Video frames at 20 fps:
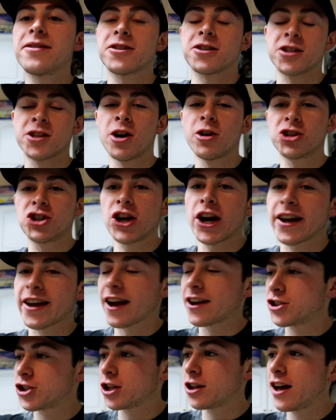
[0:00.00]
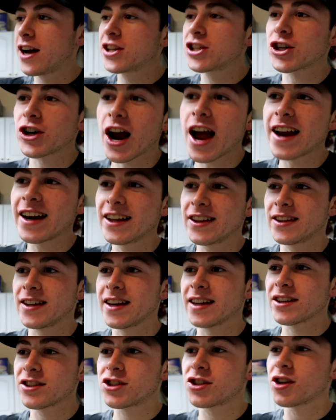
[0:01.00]
There's no check engine lights or
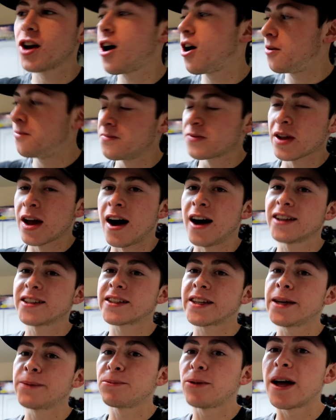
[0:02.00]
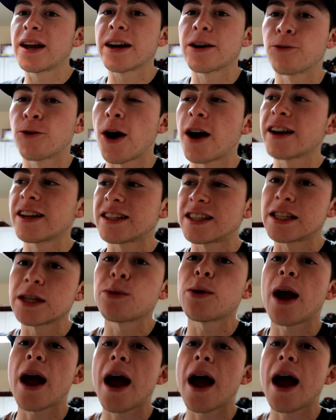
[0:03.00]
anything, so I'll just keep letting it run and see what